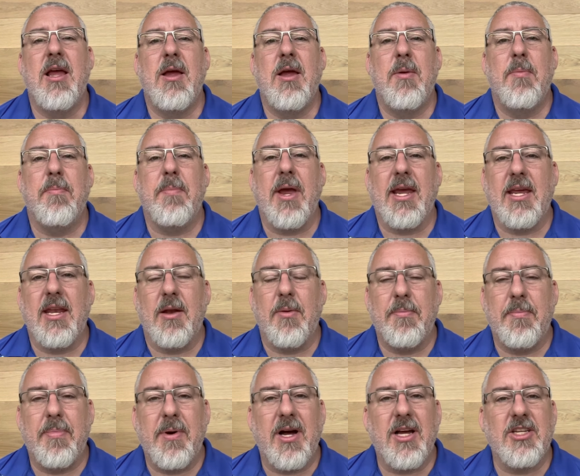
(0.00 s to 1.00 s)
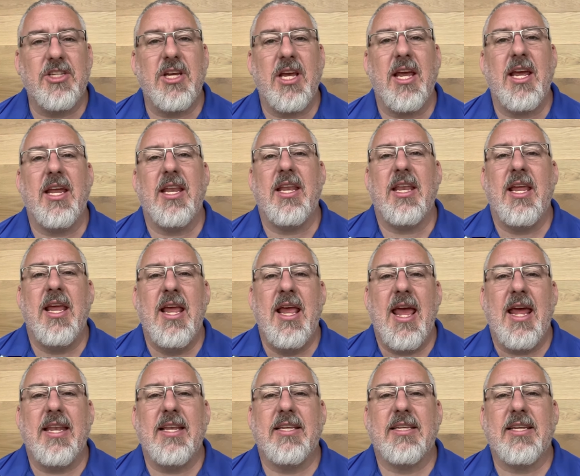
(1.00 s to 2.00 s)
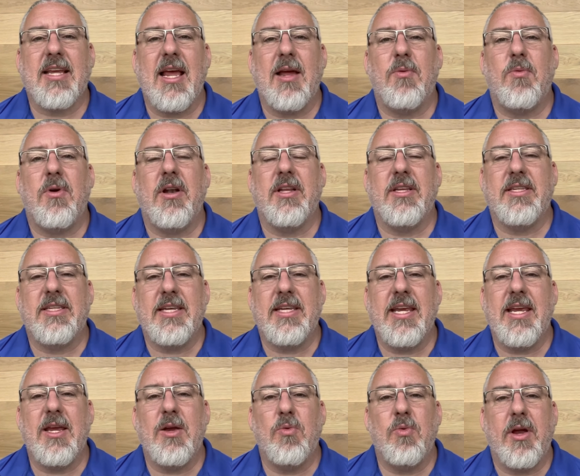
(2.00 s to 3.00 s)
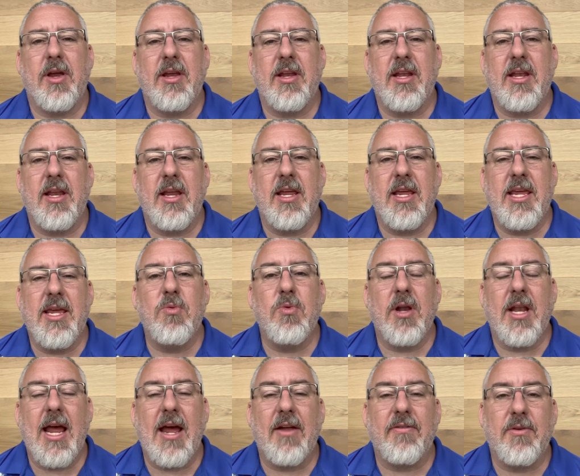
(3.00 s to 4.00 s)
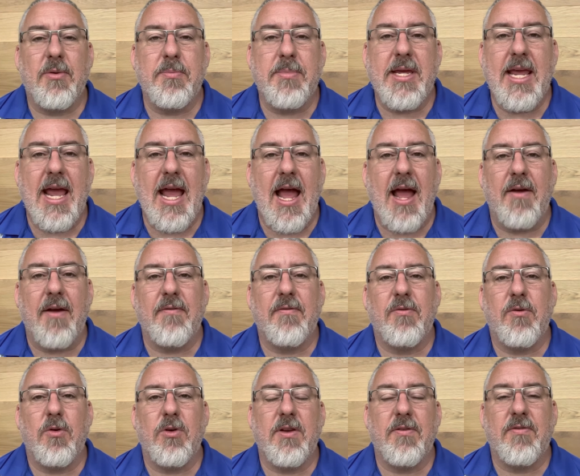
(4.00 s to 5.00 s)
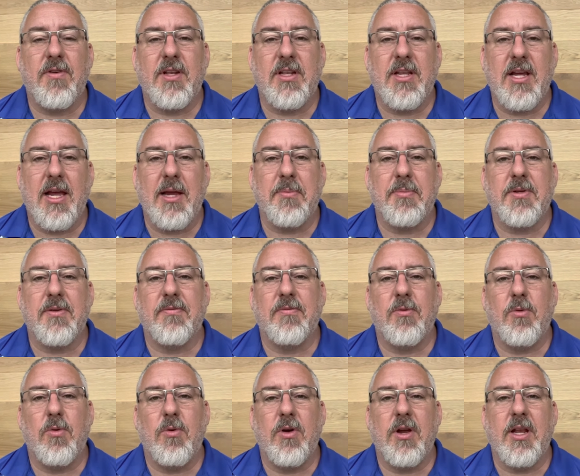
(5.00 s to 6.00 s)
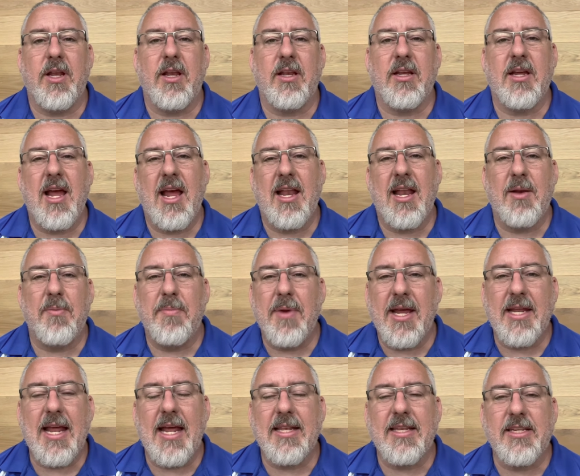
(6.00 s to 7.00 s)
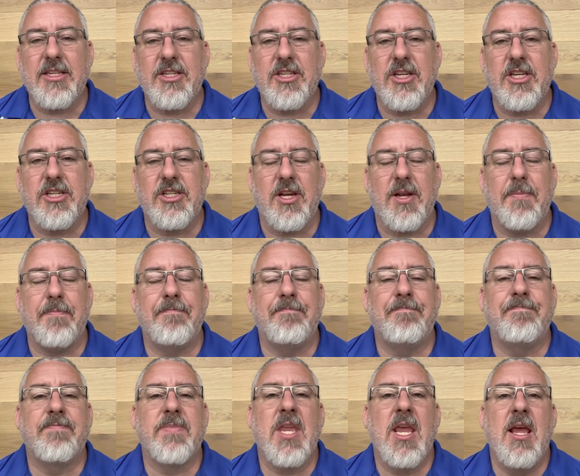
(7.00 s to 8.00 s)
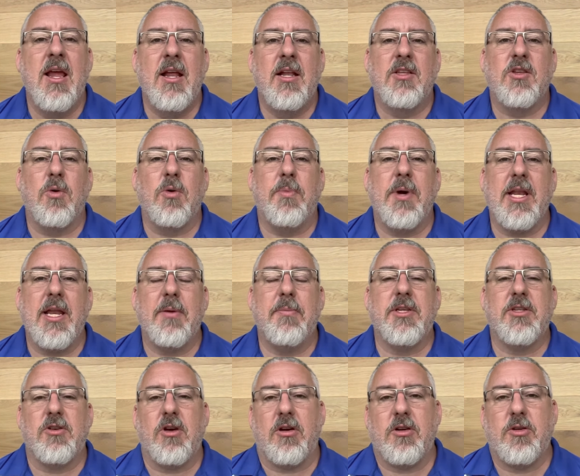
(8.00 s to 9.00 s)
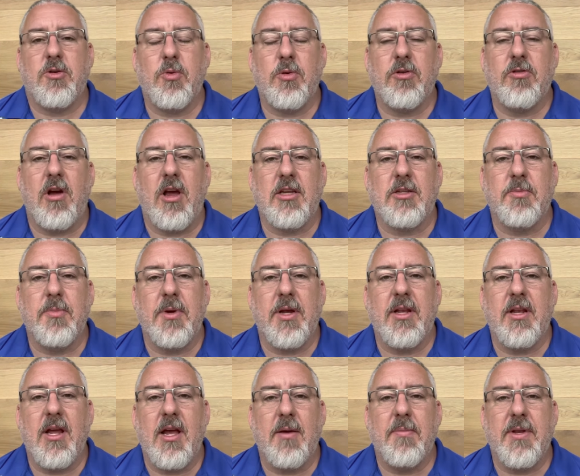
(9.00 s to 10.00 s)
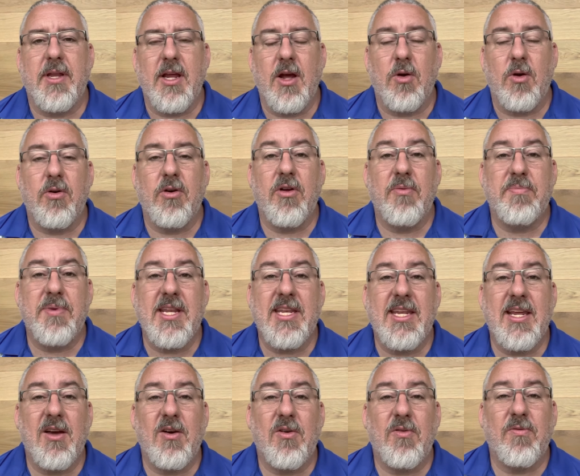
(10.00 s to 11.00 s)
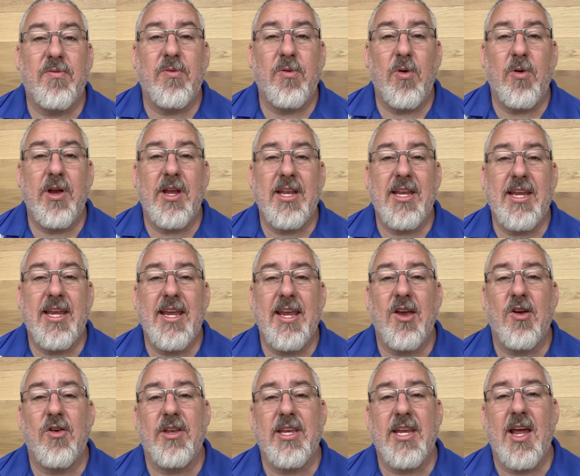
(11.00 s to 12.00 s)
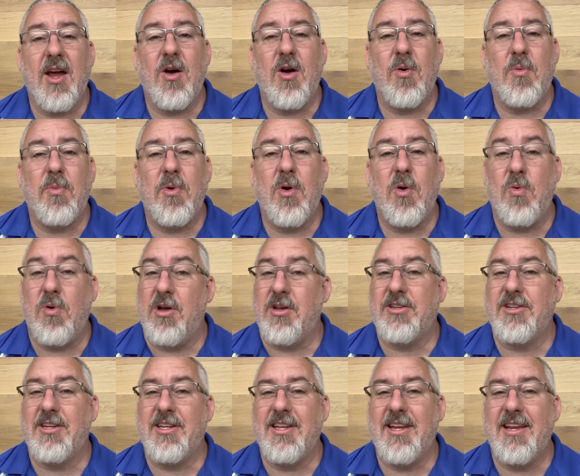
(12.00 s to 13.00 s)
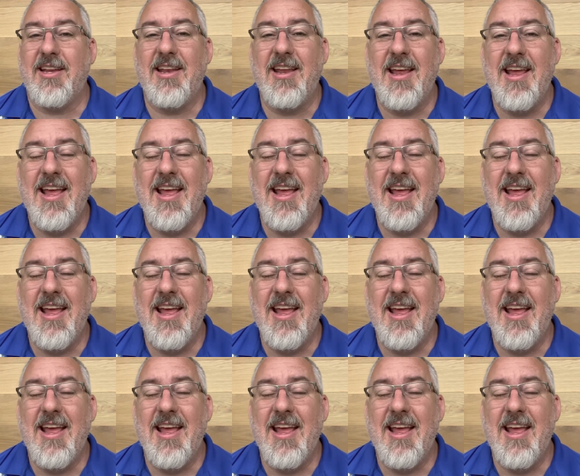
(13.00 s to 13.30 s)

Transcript: making a budget, and just kind of wanted to see where he would have to be at for different types of flooring and kind of make that decision. So my name is Joshua Crossman. I'm the owner of PTL Flooring here in Yelm, Washington.